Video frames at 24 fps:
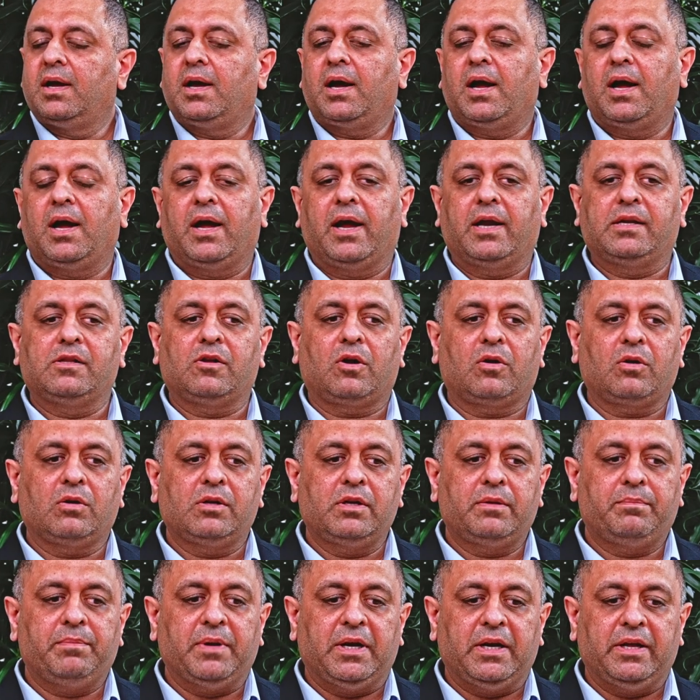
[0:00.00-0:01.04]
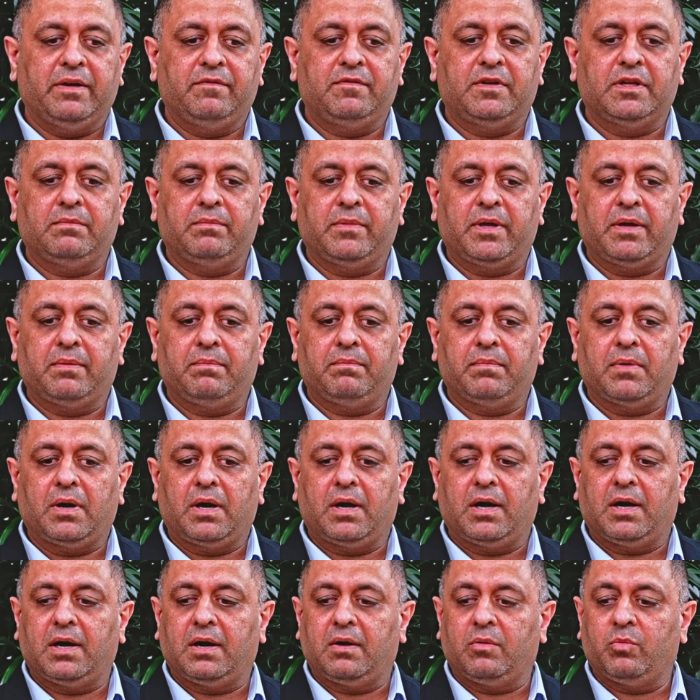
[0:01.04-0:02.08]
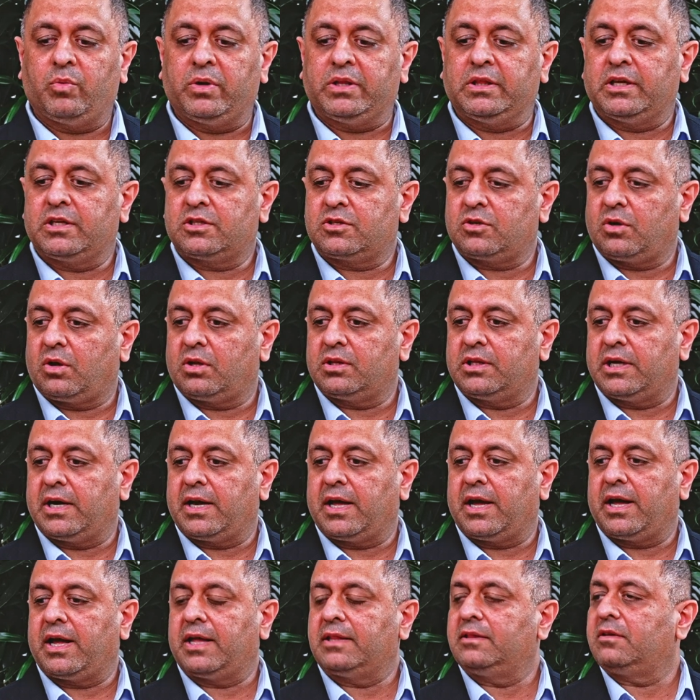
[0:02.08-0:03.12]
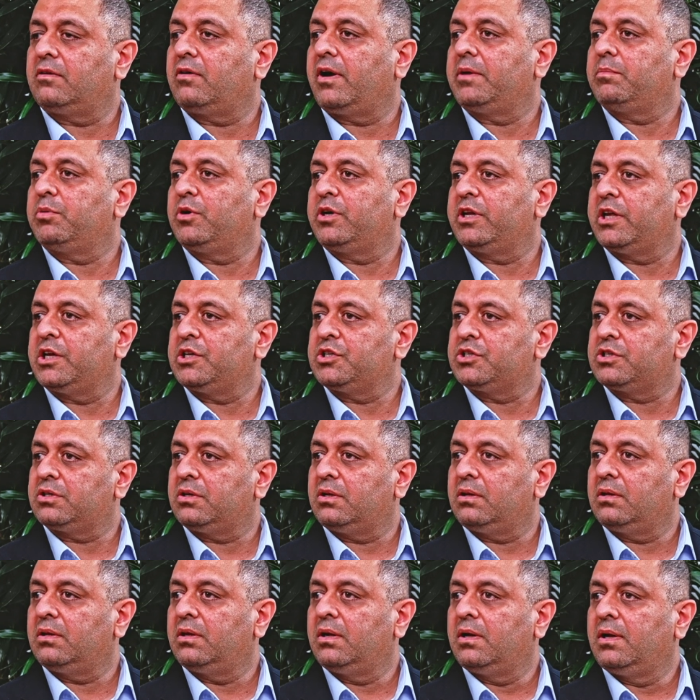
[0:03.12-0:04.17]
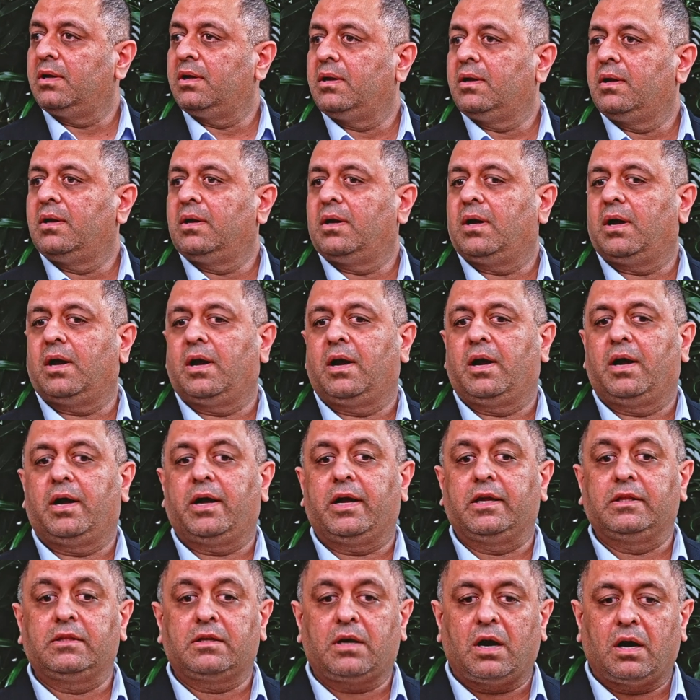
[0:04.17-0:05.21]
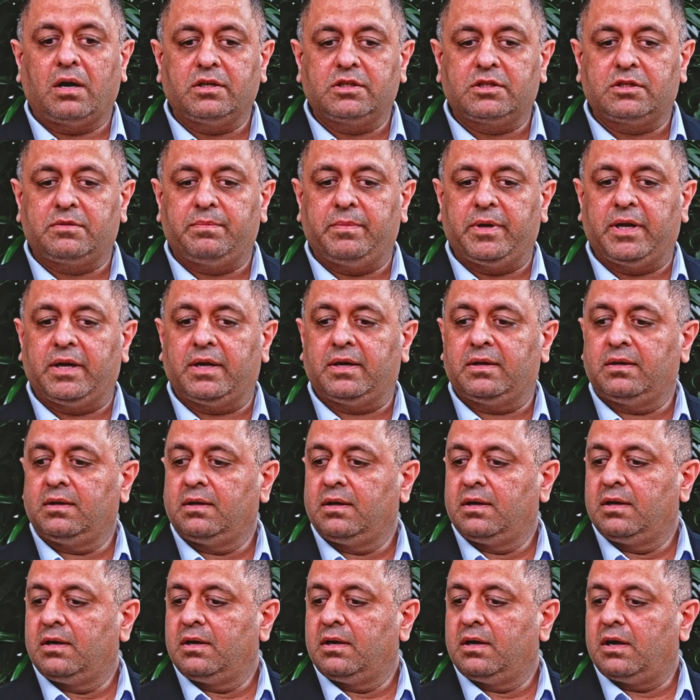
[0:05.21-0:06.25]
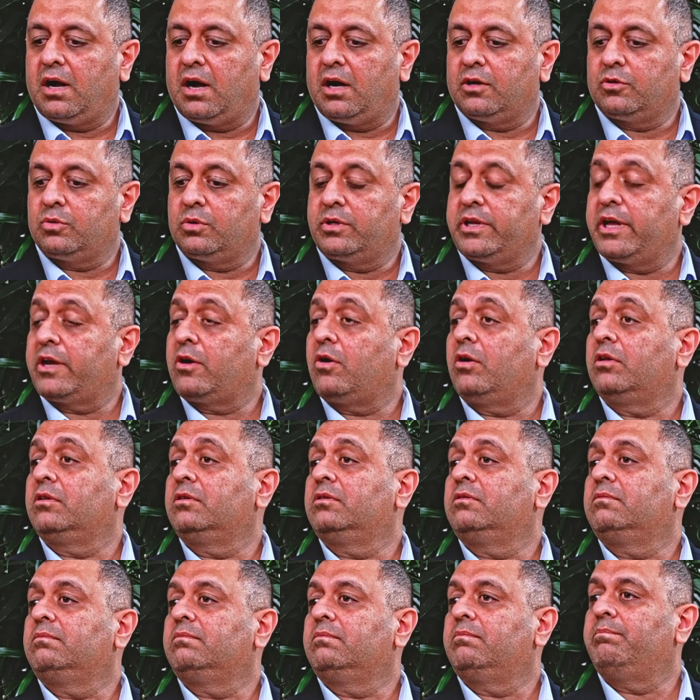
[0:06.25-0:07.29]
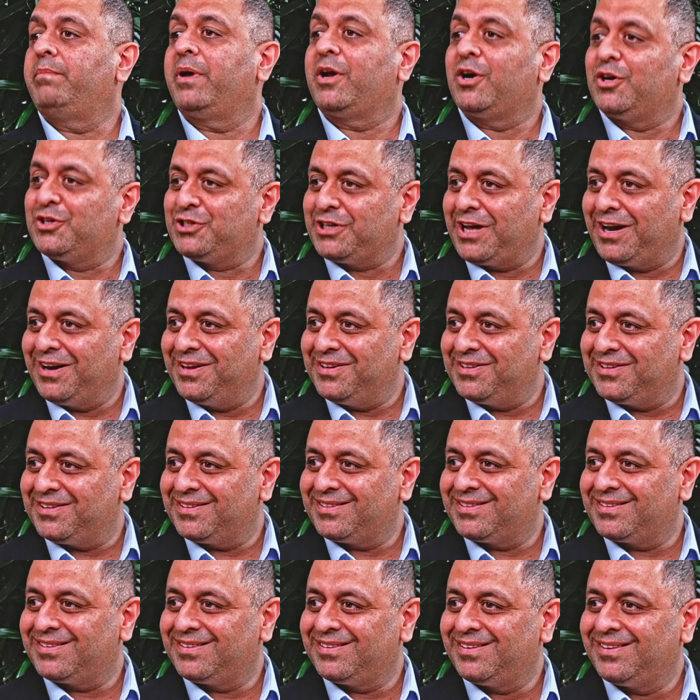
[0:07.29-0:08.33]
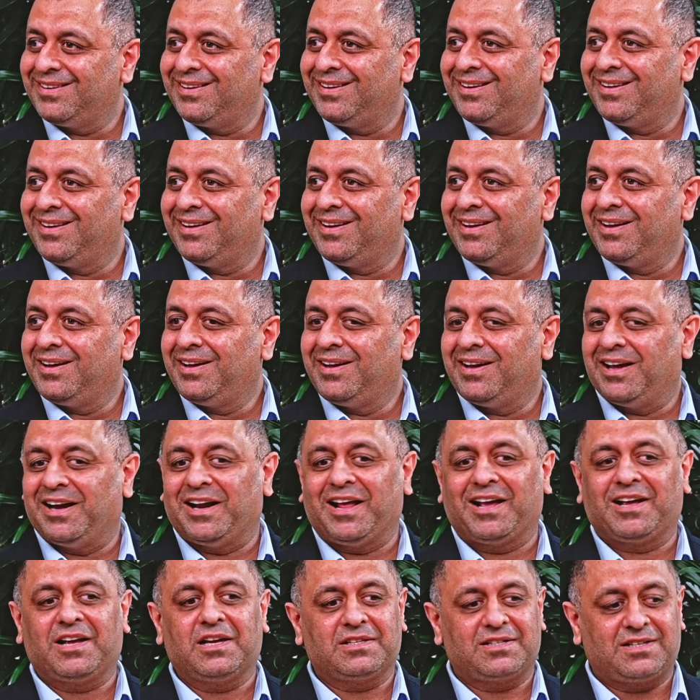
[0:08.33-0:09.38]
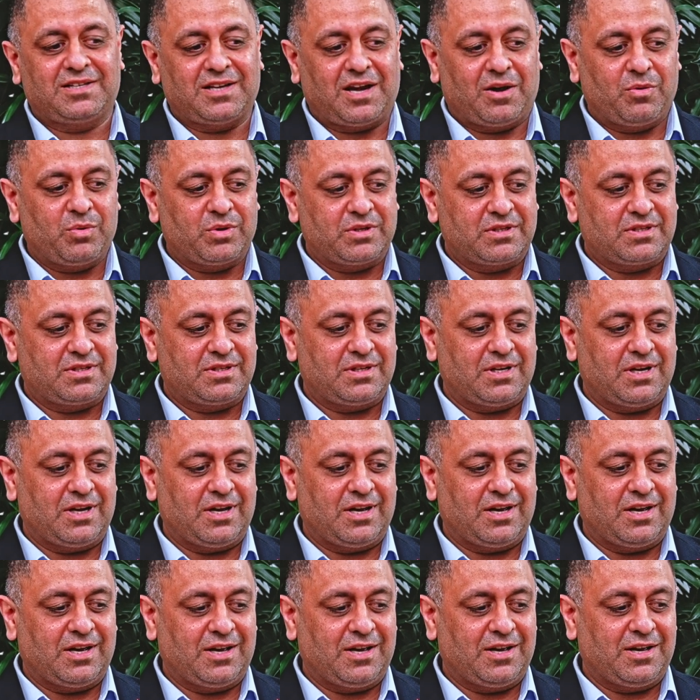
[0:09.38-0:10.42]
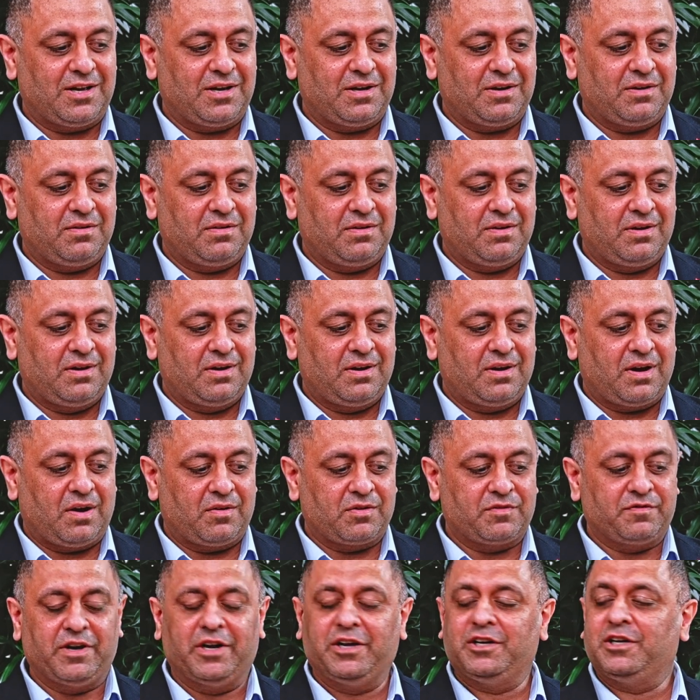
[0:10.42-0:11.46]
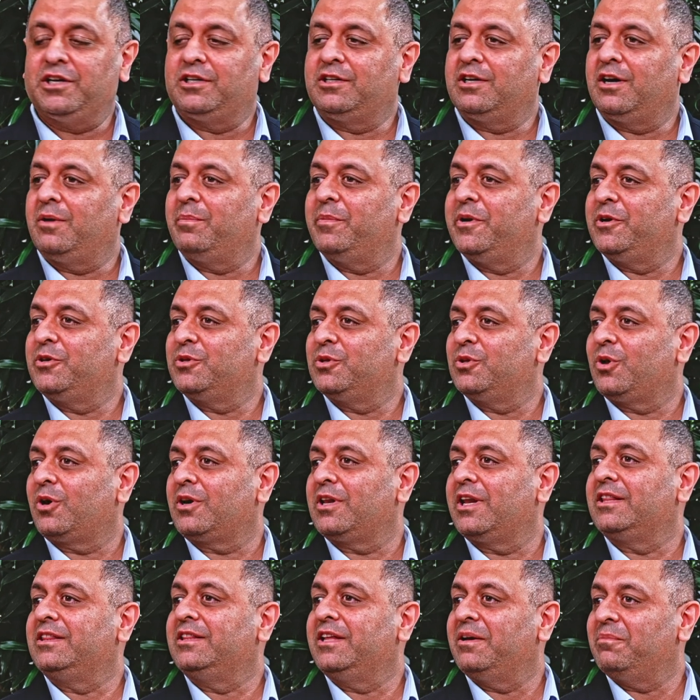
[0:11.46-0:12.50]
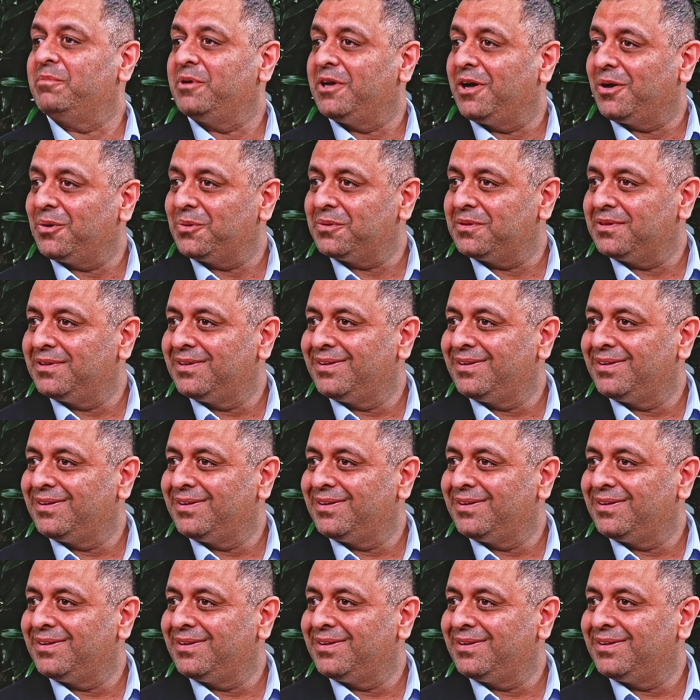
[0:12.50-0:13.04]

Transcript: And not only believed in me when they saw that I had the right potential, encouraged me to take on bigger challenges. And I guess I was very determined to not let them down.